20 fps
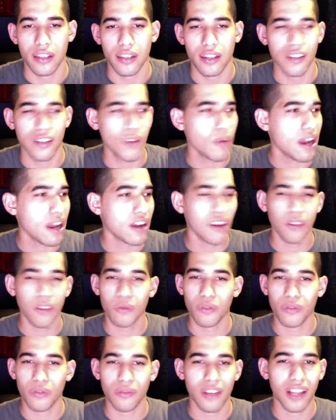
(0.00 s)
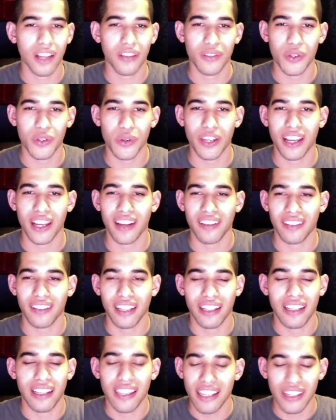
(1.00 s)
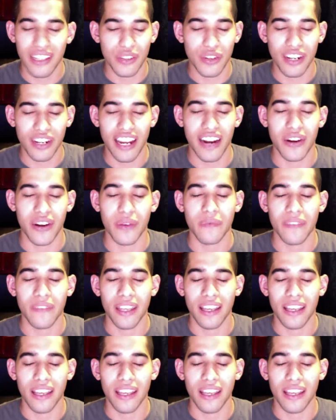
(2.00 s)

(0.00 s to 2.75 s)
I don't know why I call him Oliver Queen. I call he's Green Arrow.